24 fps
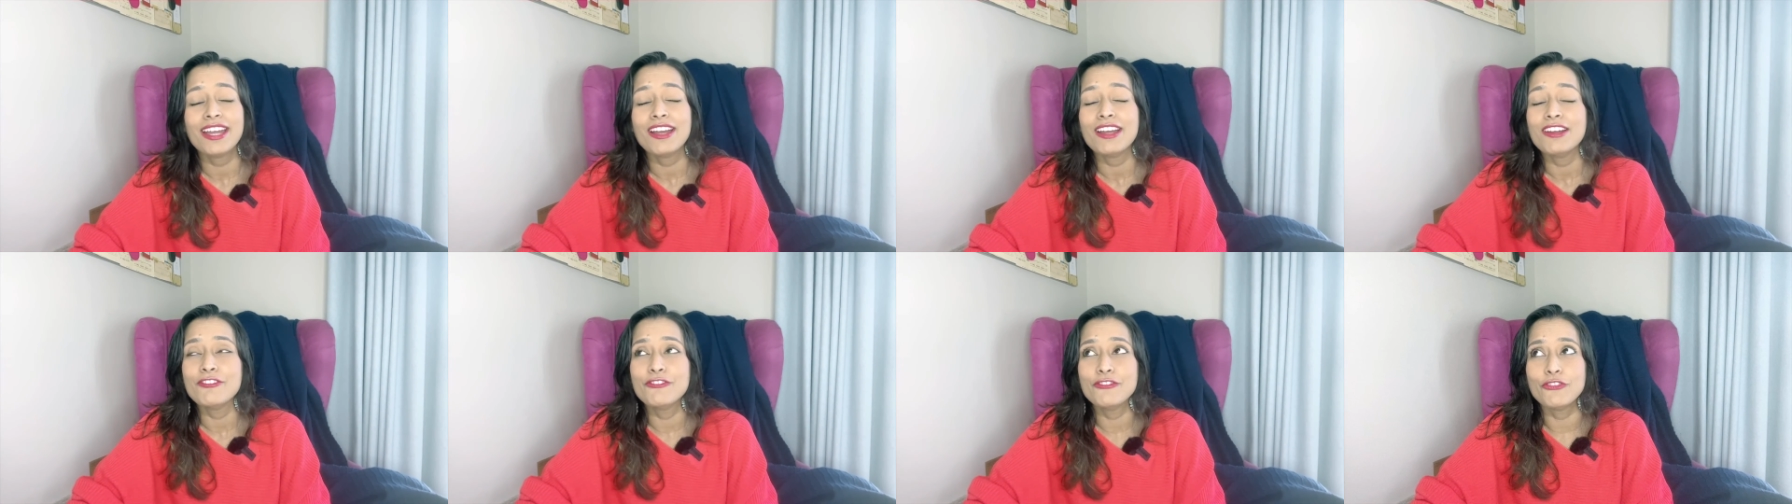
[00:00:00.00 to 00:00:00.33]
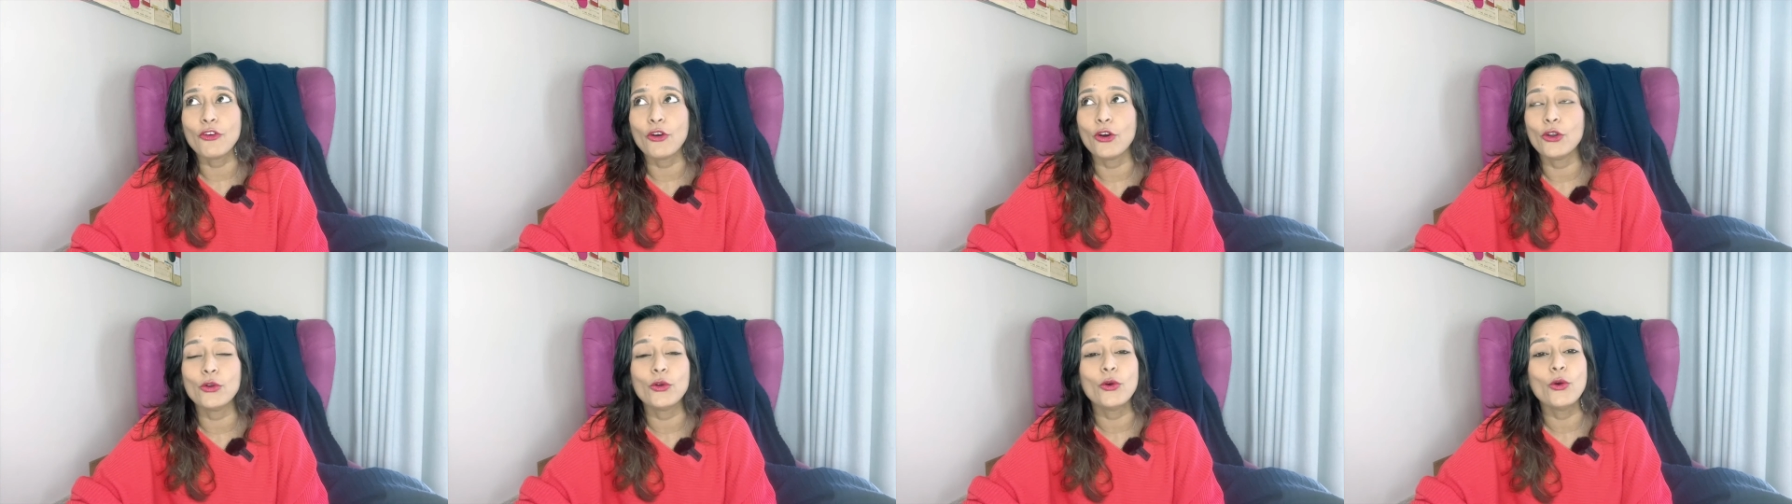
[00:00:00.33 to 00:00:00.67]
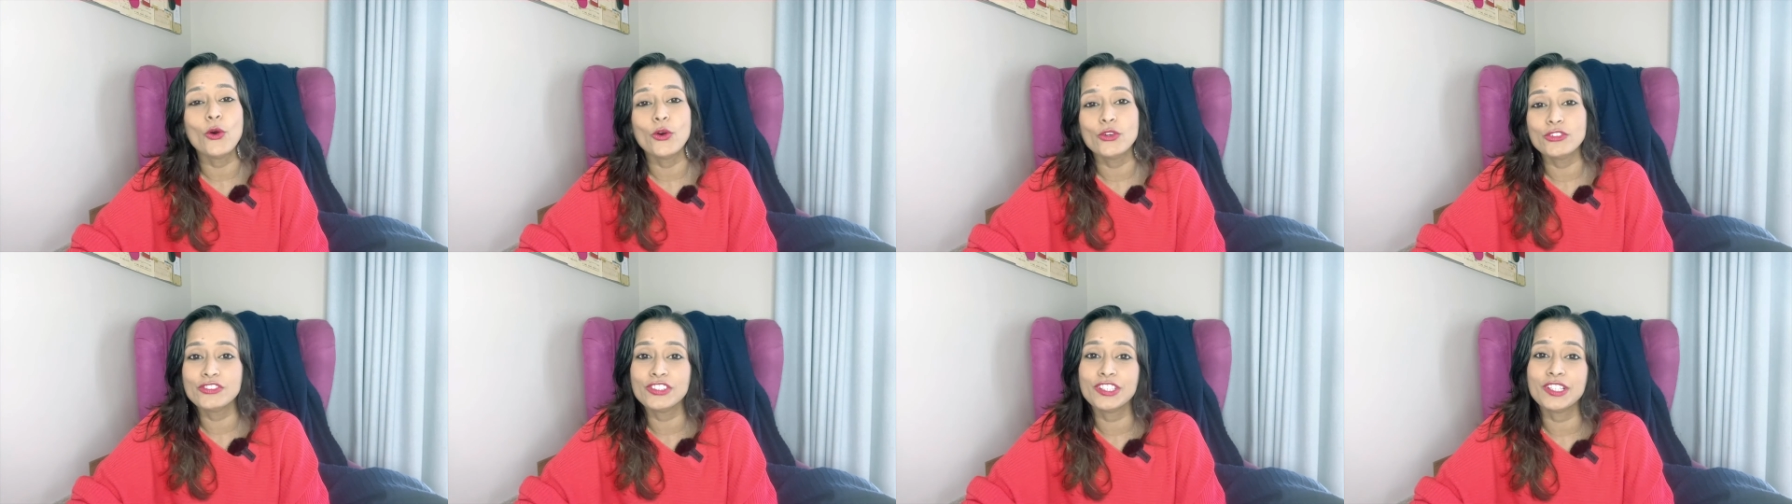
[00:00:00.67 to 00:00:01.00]
for
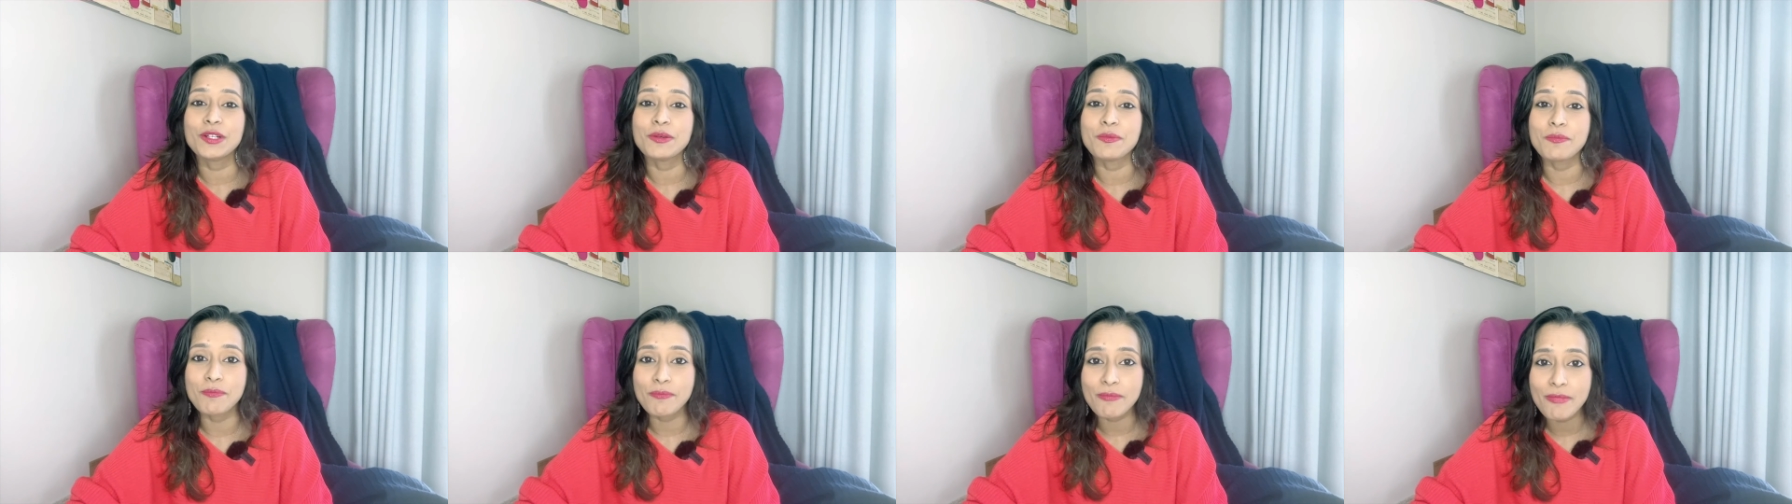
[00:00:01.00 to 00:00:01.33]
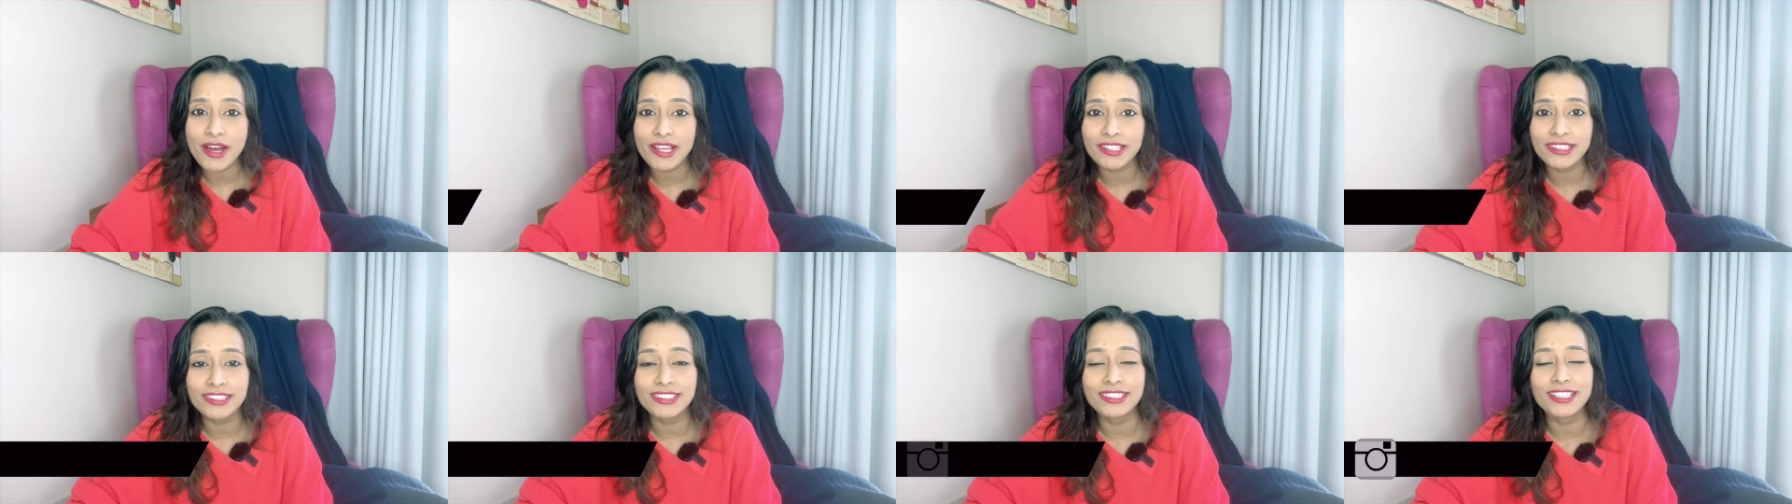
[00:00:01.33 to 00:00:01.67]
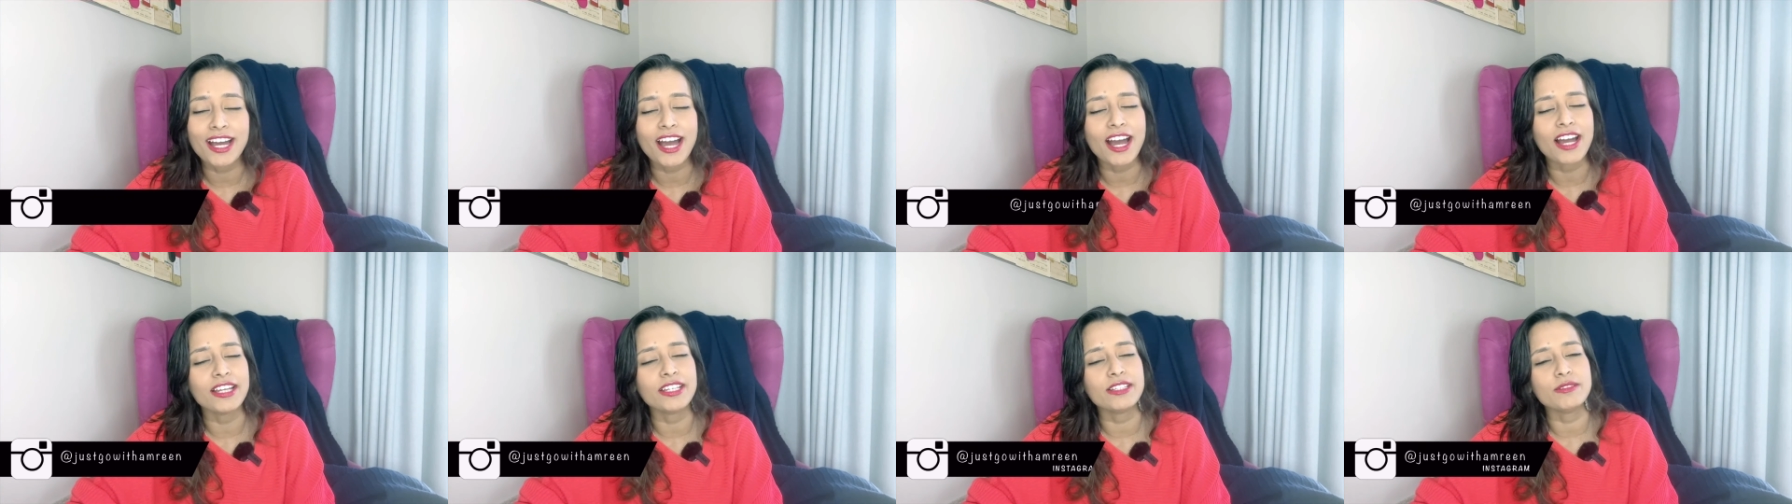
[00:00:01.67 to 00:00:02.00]
over a month.
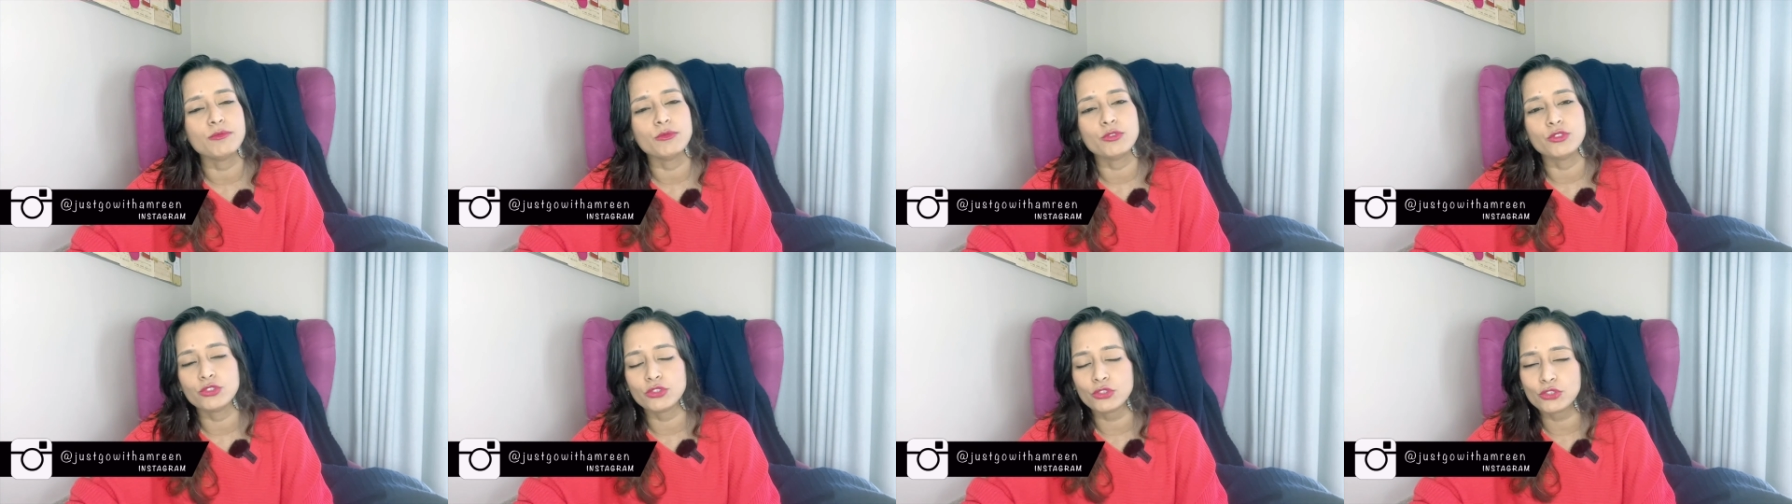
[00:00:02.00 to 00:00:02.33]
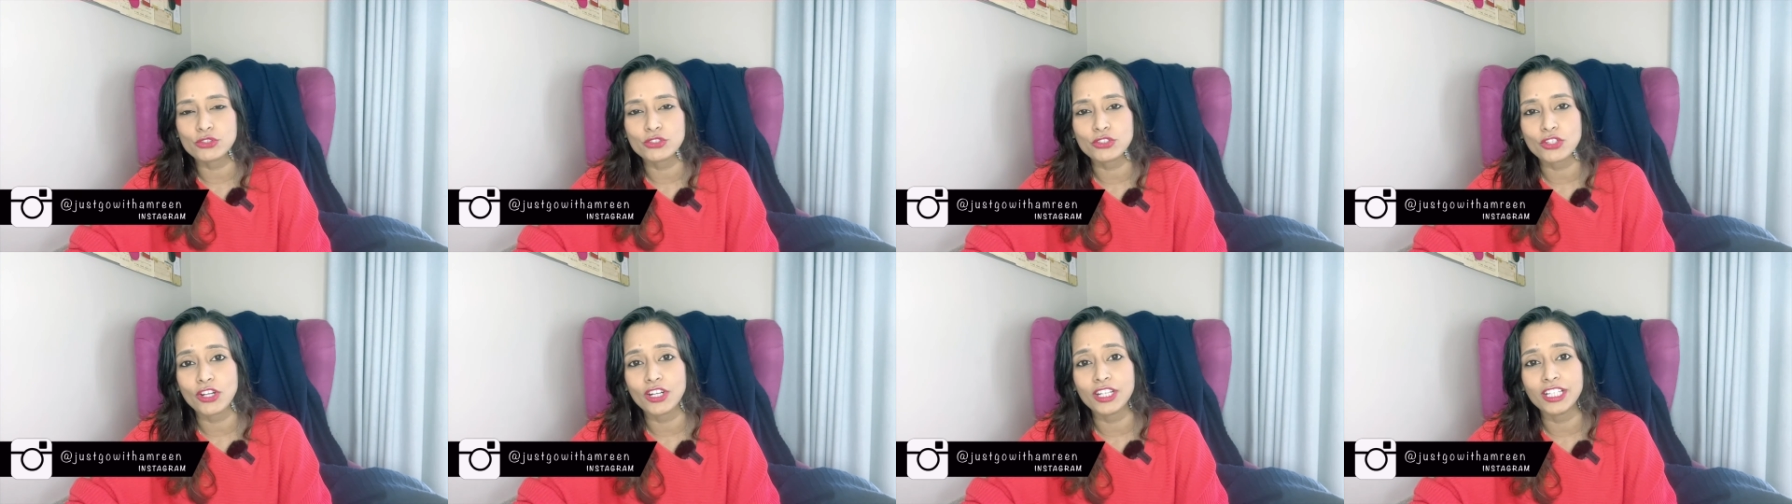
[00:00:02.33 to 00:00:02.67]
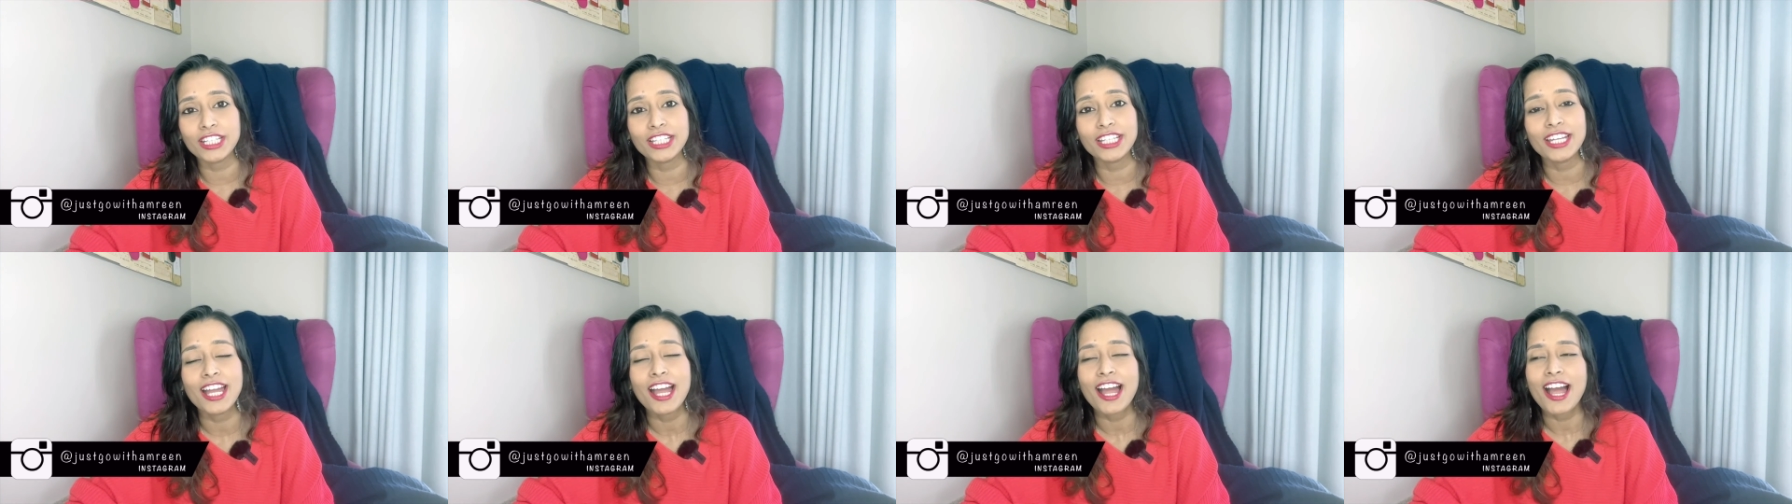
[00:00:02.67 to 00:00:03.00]
I am so
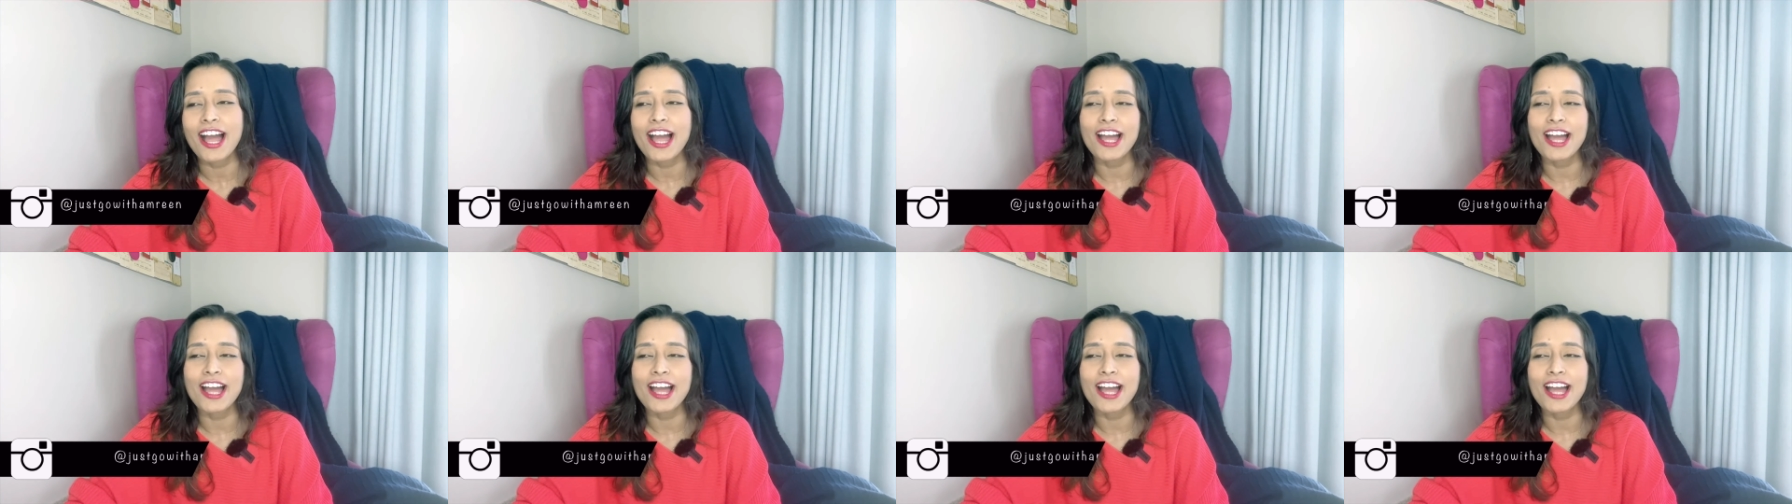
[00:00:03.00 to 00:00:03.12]
sorry.